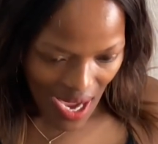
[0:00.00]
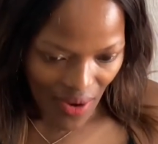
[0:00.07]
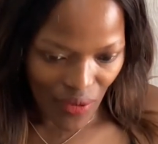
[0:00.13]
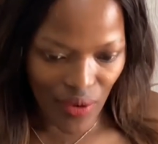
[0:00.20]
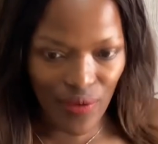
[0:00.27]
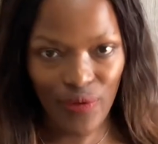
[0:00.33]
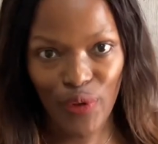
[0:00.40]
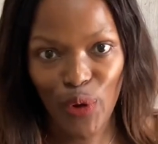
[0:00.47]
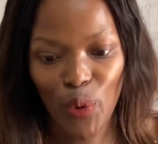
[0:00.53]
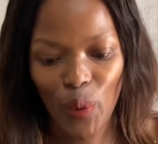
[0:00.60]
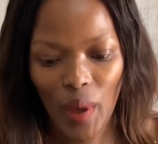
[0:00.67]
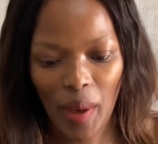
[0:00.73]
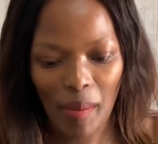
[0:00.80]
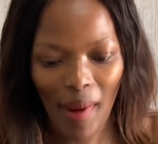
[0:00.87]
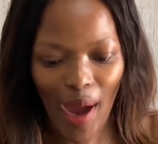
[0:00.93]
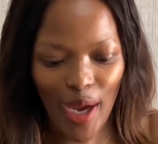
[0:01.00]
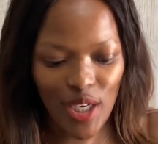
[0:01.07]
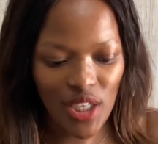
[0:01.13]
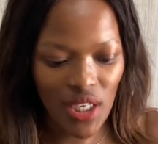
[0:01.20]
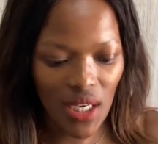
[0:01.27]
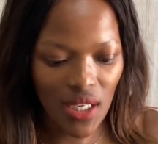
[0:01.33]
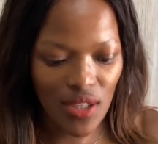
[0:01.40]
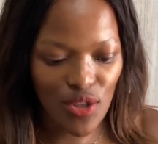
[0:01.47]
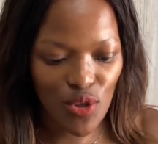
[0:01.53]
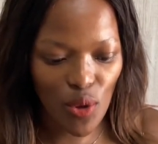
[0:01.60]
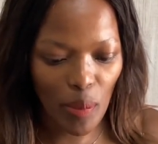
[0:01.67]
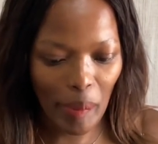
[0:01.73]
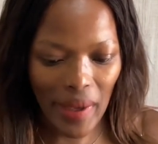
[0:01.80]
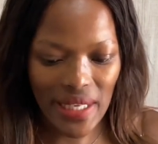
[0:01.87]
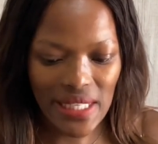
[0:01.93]
reviewing my shades so
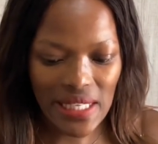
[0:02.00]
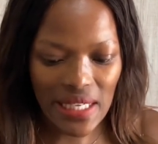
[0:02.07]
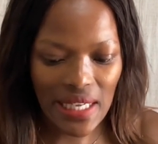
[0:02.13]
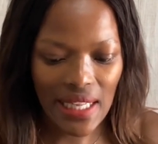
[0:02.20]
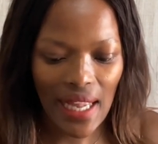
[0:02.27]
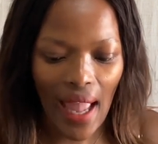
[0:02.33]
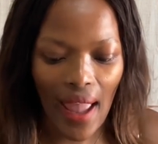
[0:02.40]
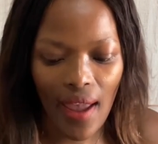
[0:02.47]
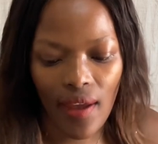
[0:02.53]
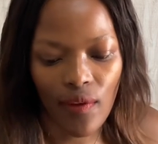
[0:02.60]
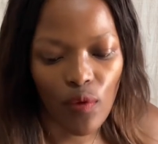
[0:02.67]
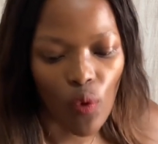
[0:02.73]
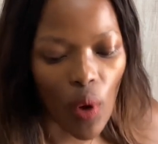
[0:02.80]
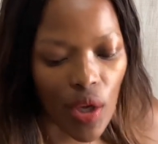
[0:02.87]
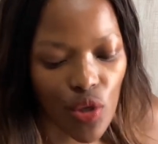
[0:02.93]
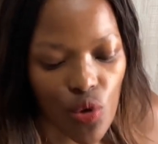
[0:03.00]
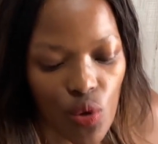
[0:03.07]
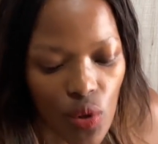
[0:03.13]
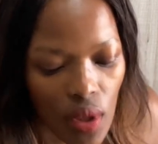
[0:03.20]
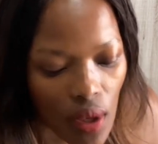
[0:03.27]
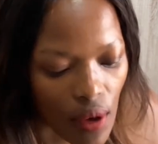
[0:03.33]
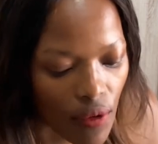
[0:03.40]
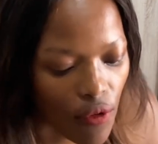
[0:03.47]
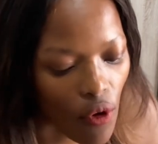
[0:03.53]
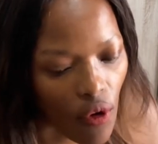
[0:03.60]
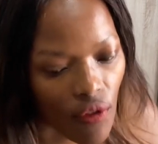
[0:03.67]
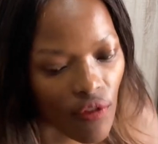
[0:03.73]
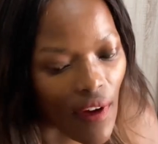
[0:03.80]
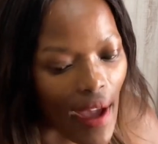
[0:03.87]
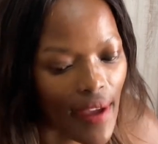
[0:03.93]
basically i have one two three four
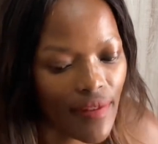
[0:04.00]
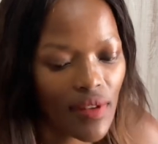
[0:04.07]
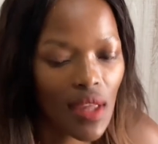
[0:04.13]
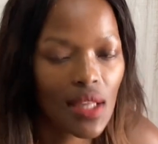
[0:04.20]
five